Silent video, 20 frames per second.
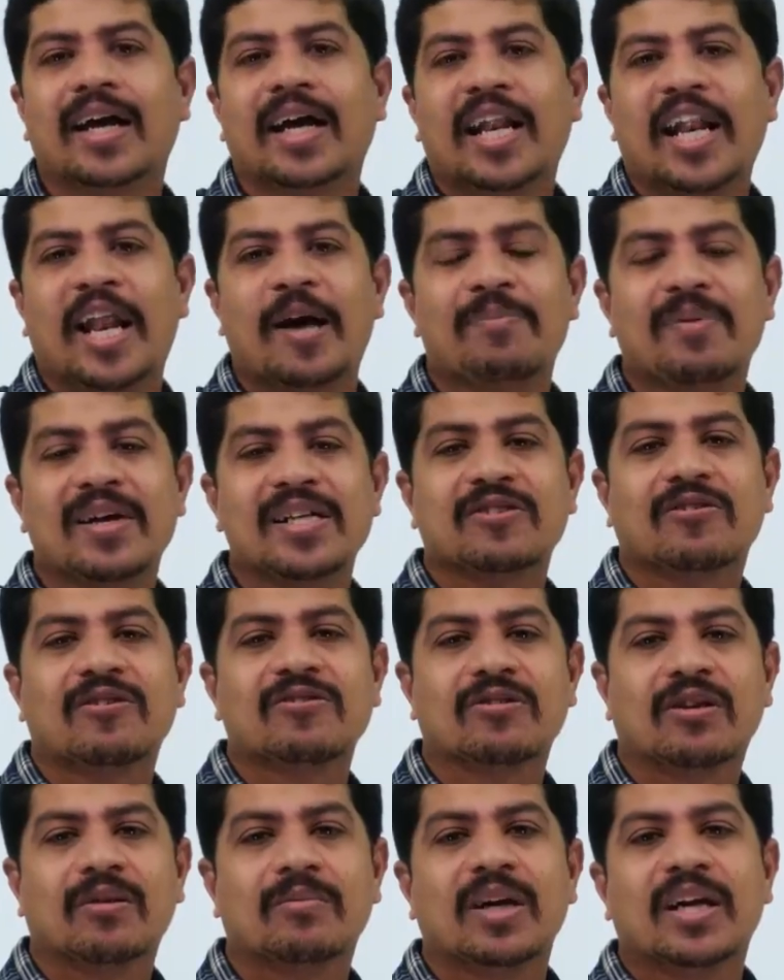Laplace
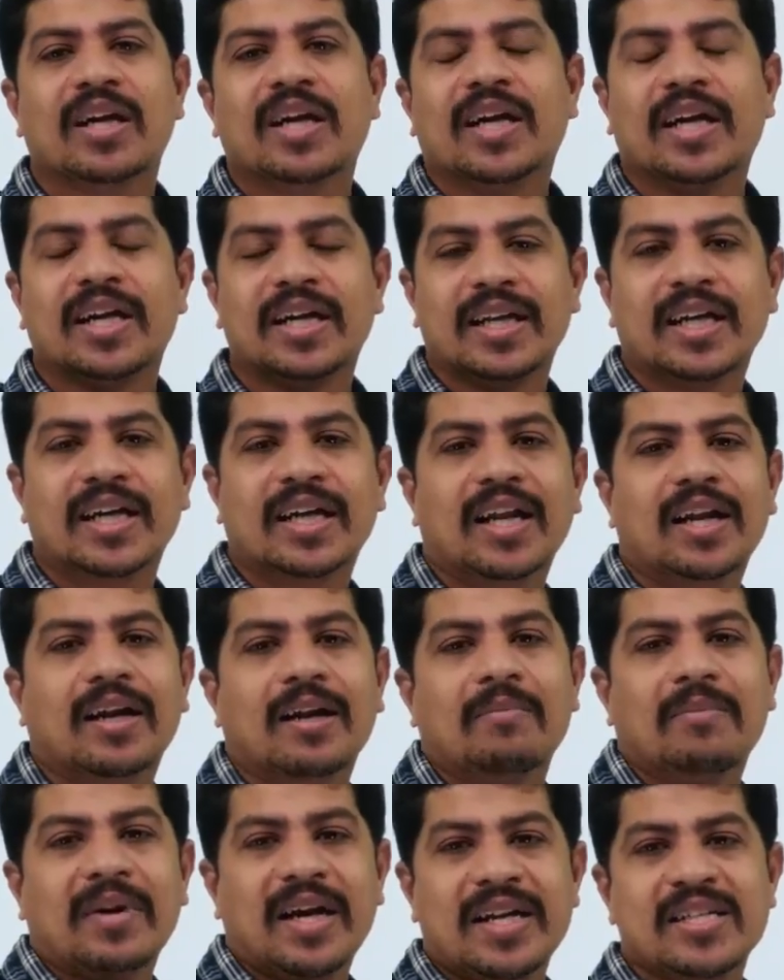transform? Integral
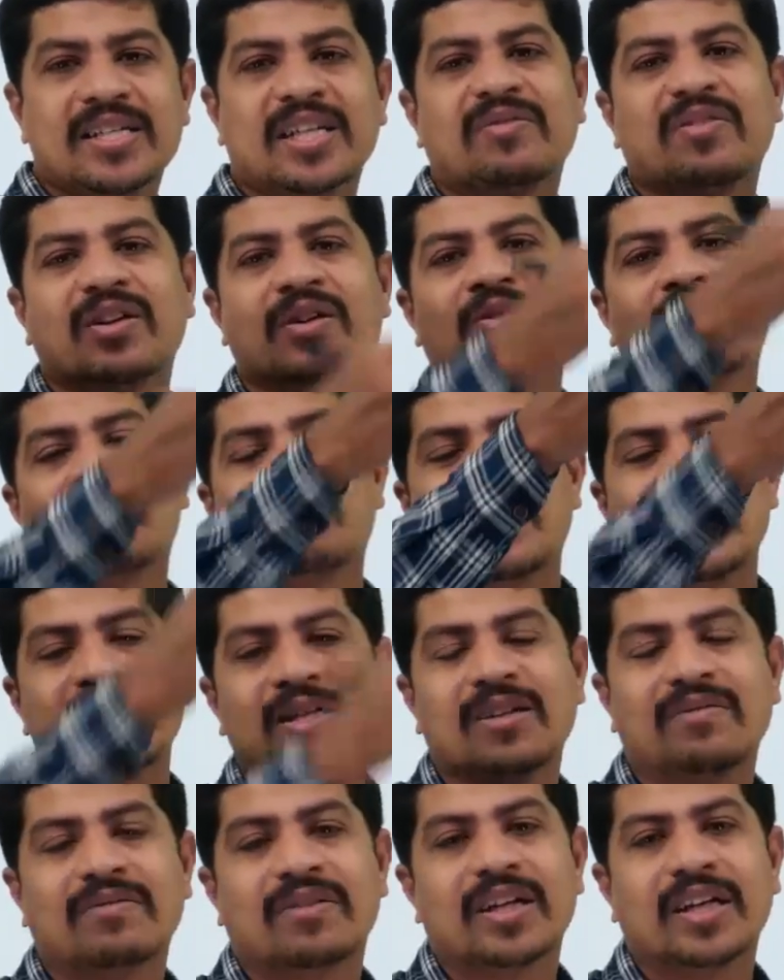minus infinity to plus
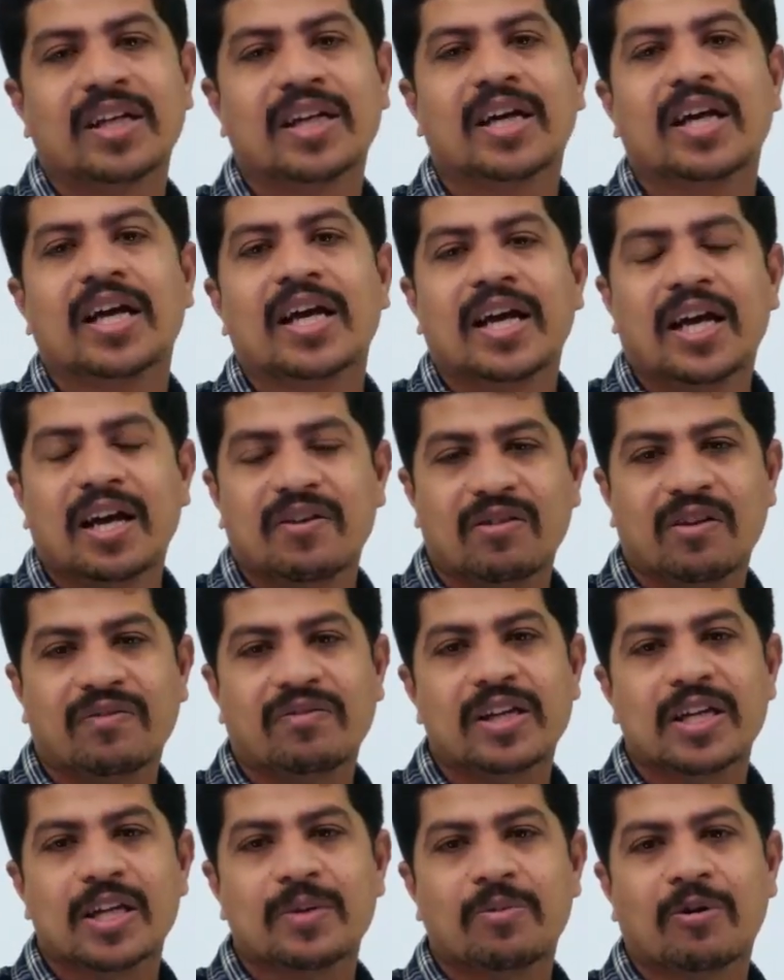infinity f of
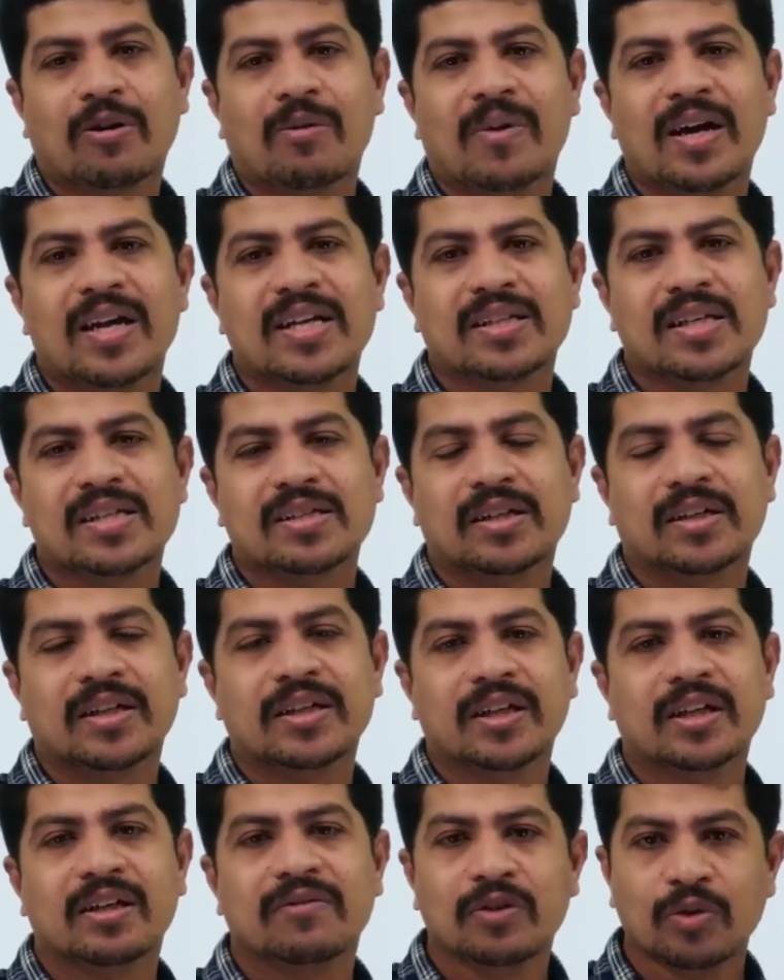t e power minus st
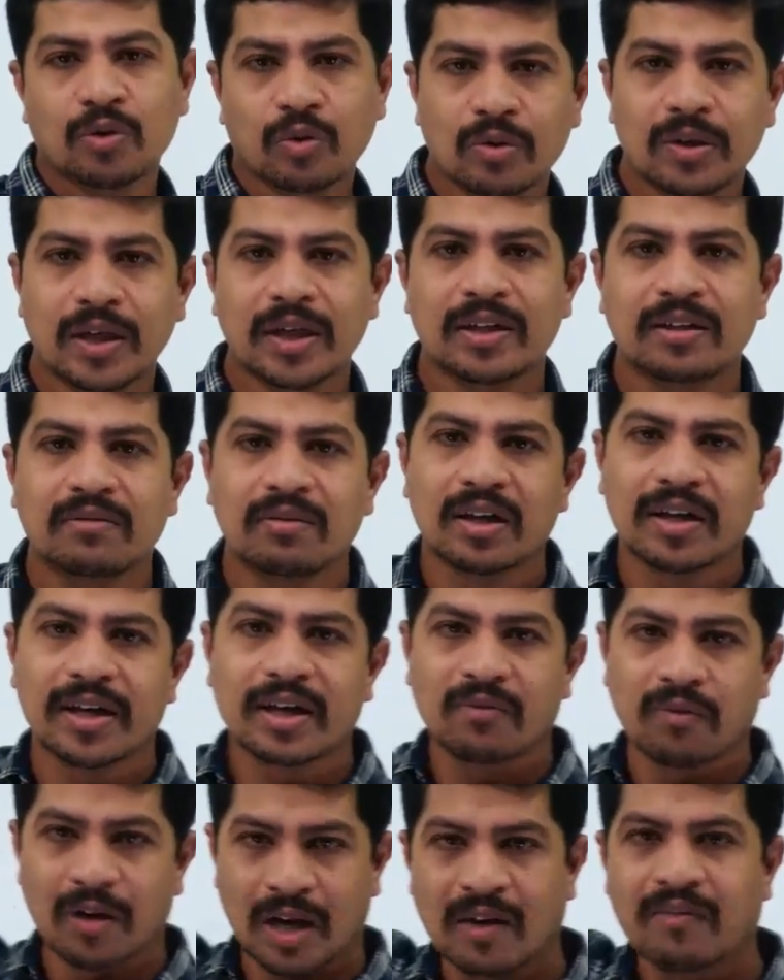dt. If you do that, it will
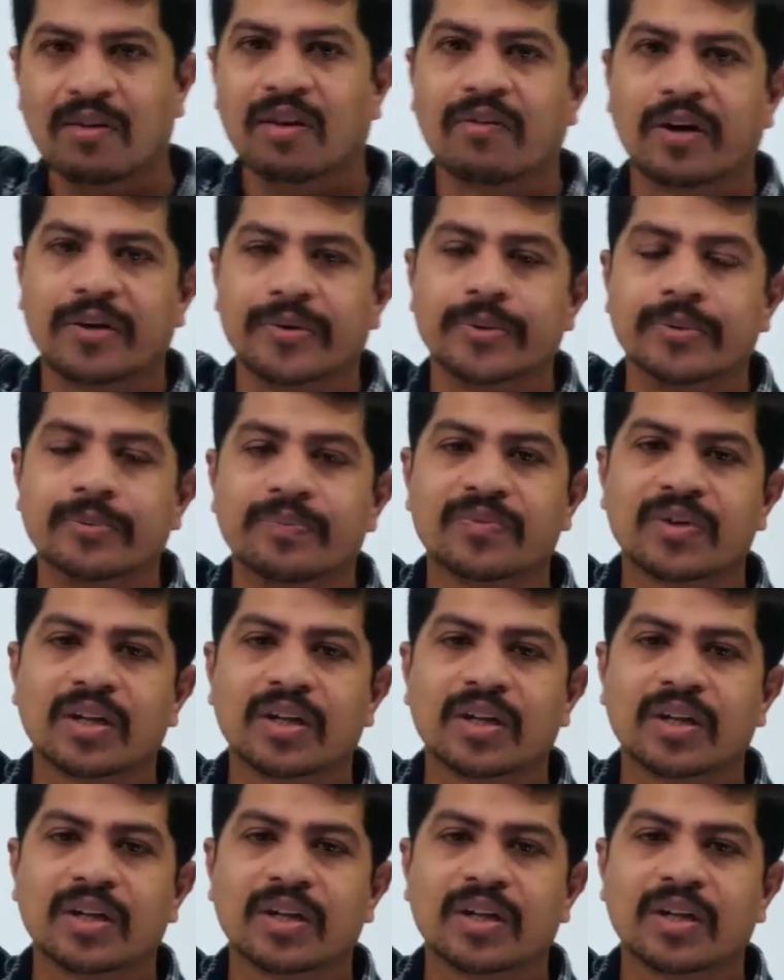take 1 hour for you.